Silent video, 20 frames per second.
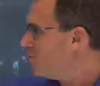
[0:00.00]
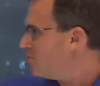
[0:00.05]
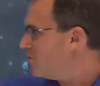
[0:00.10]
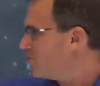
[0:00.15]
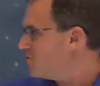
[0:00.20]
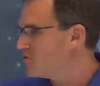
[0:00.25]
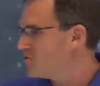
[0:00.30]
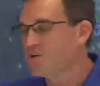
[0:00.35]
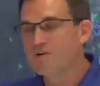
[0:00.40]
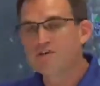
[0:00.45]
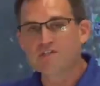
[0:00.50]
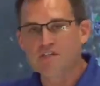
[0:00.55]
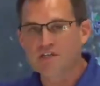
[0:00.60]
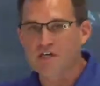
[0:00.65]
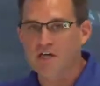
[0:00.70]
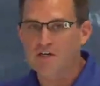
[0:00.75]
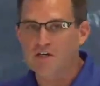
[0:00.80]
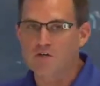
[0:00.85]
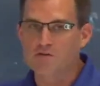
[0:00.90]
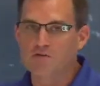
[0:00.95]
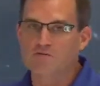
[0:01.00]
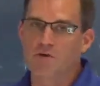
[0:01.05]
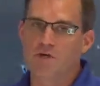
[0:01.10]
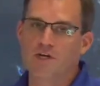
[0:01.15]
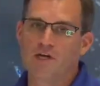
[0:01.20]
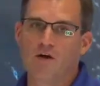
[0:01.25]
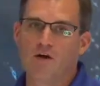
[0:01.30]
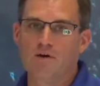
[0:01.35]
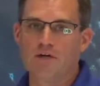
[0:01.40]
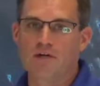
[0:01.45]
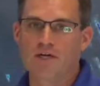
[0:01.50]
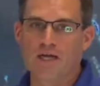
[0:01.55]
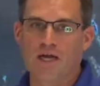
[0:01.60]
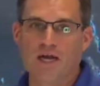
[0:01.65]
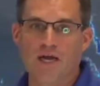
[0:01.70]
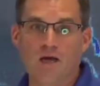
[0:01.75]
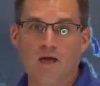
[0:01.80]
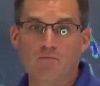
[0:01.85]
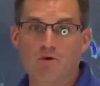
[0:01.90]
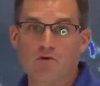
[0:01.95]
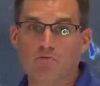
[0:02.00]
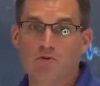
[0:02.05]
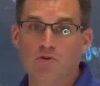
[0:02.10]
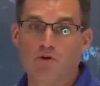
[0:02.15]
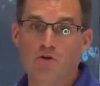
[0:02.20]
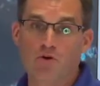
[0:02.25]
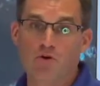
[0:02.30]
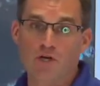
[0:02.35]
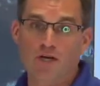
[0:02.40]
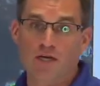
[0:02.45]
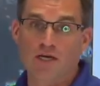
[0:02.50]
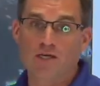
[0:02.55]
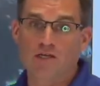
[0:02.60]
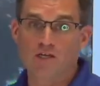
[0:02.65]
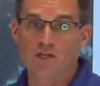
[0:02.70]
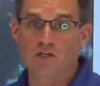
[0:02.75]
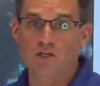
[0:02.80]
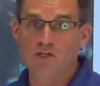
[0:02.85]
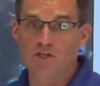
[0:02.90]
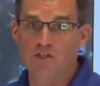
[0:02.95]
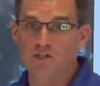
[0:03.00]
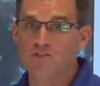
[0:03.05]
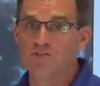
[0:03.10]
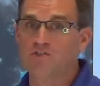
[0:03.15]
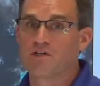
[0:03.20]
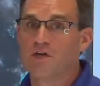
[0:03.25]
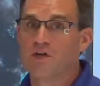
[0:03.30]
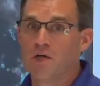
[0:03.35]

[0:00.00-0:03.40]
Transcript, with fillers: But the Turks and Caicos right now are getting hammered with hurricane conditions.